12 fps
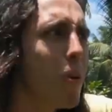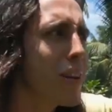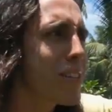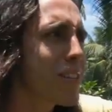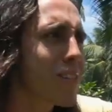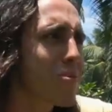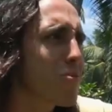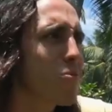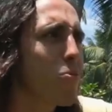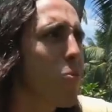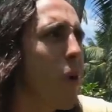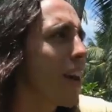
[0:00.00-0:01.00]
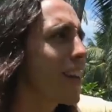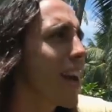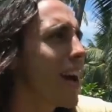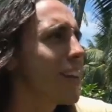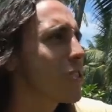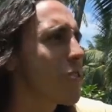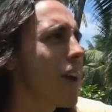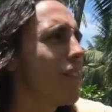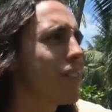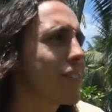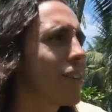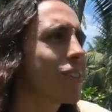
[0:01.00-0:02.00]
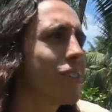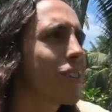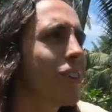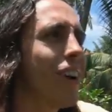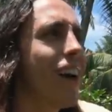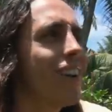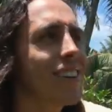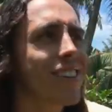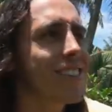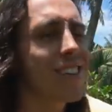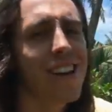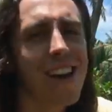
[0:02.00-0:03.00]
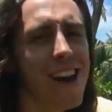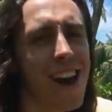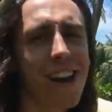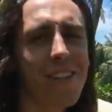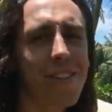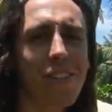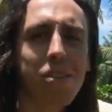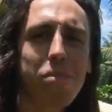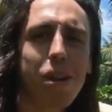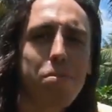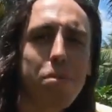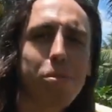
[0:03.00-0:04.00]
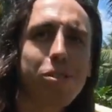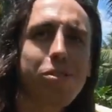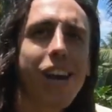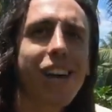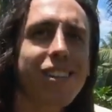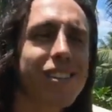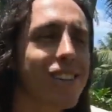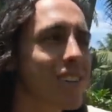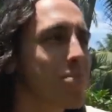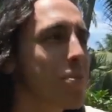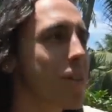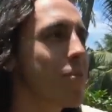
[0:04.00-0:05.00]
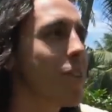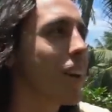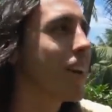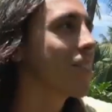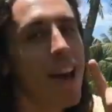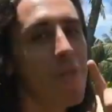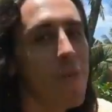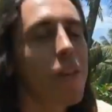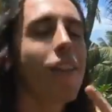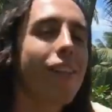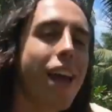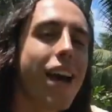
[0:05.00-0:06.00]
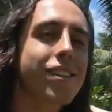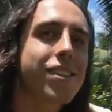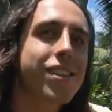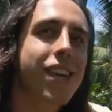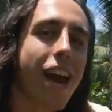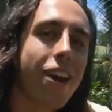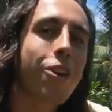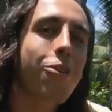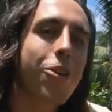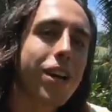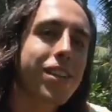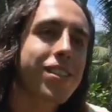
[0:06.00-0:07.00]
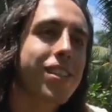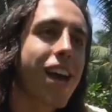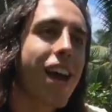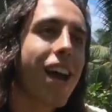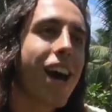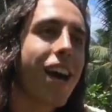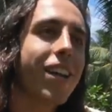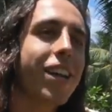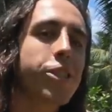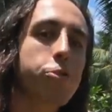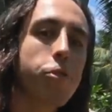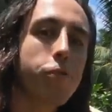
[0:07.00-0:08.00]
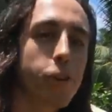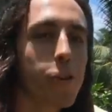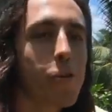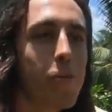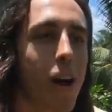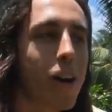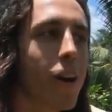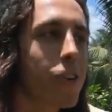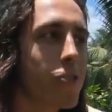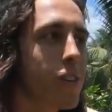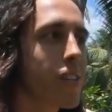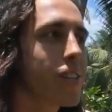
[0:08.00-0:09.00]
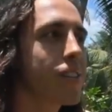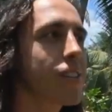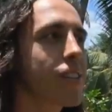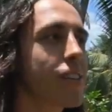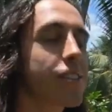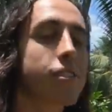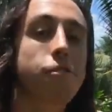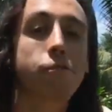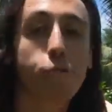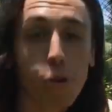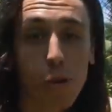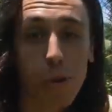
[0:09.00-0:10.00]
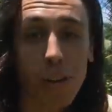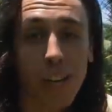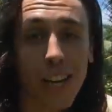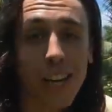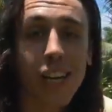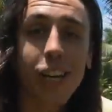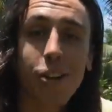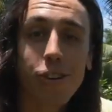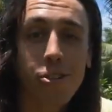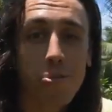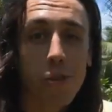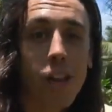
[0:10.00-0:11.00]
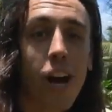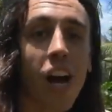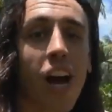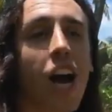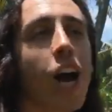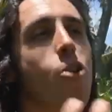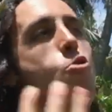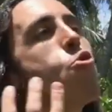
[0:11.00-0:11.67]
what is this white guy driving a tuk-tuk around? Because I don't think many people do that, so it's pretty funny. And one of the last categories that I like to review about countries is the food. And here in Sri Lanka,